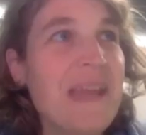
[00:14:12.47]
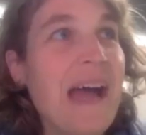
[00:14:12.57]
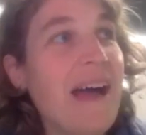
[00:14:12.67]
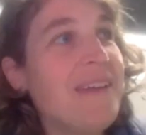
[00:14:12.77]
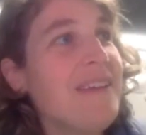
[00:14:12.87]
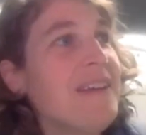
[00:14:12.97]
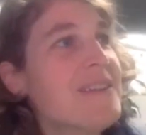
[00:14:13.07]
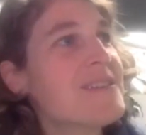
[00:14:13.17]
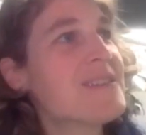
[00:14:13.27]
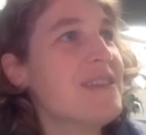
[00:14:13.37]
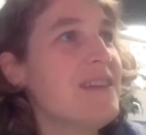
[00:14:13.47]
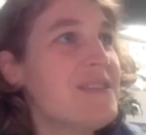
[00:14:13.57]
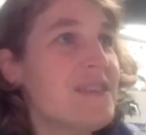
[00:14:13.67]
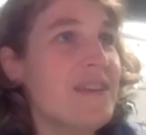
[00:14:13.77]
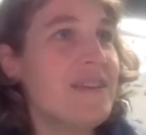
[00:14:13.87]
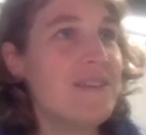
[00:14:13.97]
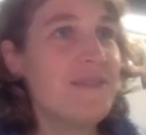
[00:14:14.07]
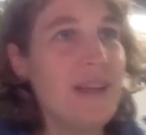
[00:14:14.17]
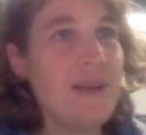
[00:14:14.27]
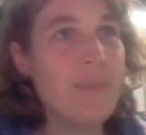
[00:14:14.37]
yeah i think it's it's a
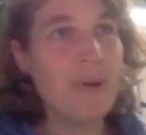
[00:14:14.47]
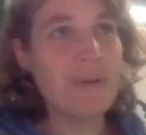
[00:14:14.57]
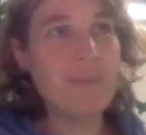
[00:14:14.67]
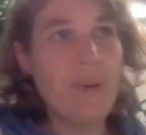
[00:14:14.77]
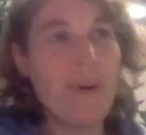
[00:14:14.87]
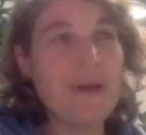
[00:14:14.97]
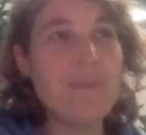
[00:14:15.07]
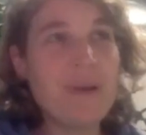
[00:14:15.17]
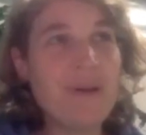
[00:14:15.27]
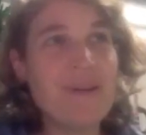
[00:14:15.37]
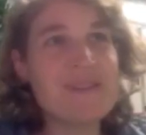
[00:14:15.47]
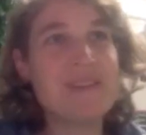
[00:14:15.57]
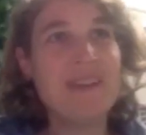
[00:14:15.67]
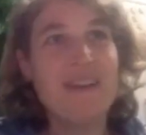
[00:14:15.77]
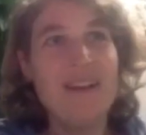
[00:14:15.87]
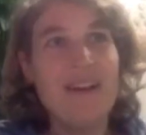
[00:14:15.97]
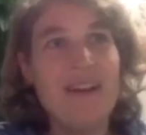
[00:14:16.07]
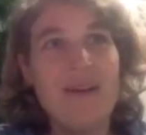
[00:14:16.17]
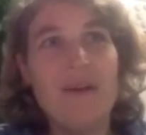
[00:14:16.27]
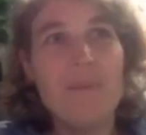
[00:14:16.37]
really important point because
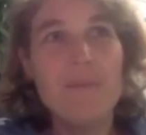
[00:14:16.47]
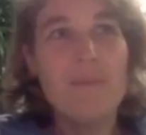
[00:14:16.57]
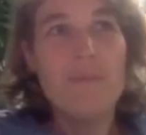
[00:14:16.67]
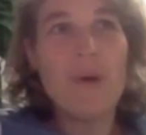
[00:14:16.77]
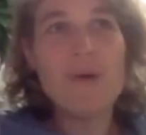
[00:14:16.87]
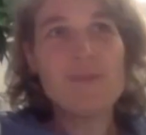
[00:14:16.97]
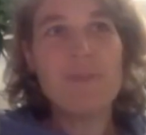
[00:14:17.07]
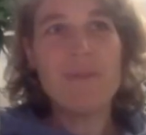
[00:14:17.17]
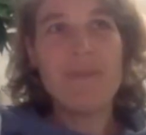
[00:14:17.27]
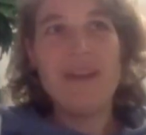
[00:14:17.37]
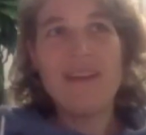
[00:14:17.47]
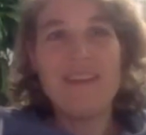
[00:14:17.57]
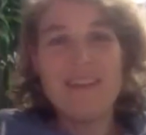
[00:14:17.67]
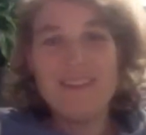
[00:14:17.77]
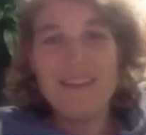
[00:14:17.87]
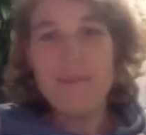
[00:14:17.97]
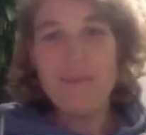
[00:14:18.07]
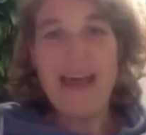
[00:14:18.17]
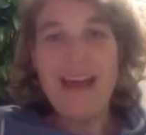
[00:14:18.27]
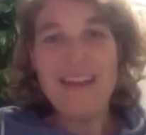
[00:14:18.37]
most people I think that
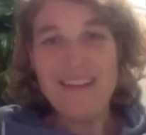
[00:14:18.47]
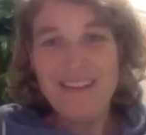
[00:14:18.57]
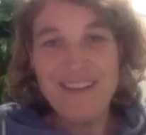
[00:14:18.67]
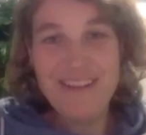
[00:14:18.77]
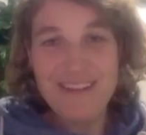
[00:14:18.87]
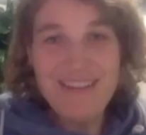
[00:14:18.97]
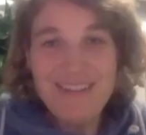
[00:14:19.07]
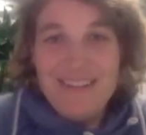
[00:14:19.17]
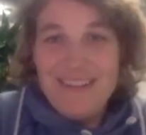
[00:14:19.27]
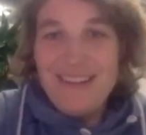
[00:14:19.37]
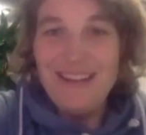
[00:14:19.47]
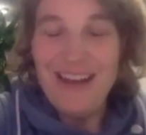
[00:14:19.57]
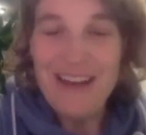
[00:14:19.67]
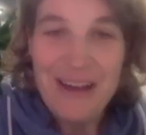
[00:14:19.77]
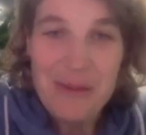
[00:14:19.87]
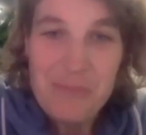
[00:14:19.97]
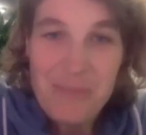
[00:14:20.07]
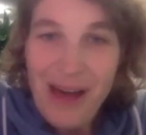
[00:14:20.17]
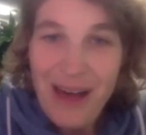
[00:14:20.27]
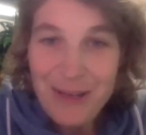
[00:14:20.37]
apply here
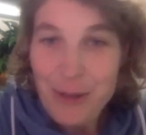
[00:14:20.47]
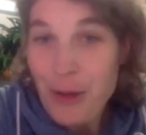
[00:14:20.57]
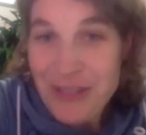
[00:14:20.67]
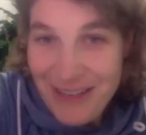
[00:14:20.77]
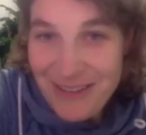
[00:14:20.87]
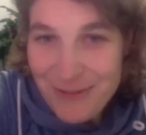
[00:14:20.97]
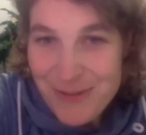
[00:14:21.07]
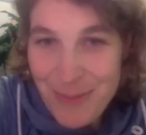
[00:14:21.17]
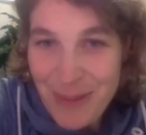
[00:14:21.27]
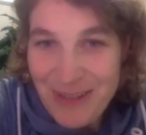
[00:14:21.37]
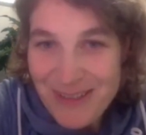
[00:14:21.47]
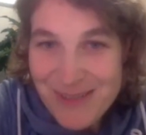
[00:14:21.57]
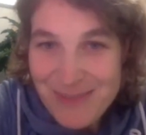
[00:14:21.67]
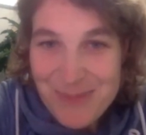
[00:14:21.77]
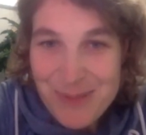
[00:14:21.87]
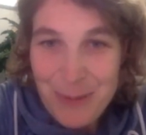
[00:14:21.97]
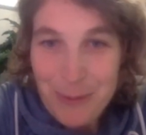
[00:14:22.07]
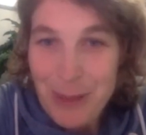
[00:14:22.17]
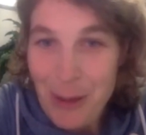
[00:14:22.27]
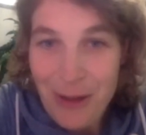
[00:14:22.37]
um, are non-native speakers. So
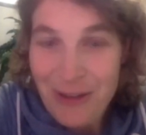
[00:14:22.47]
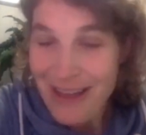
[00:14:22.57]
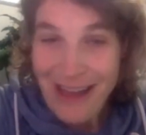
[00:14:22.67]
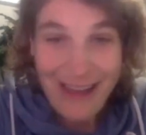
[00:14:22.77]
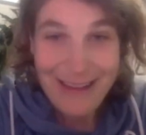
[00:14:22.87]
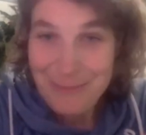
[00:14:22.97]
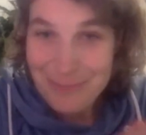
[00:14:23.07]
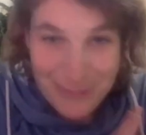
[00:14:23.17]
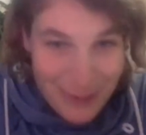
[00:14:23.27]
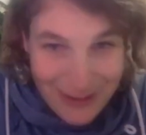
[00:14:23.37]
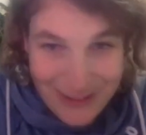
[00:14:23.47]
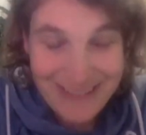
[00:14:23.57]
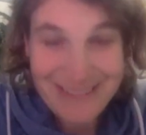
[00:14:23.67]
we all, I am not a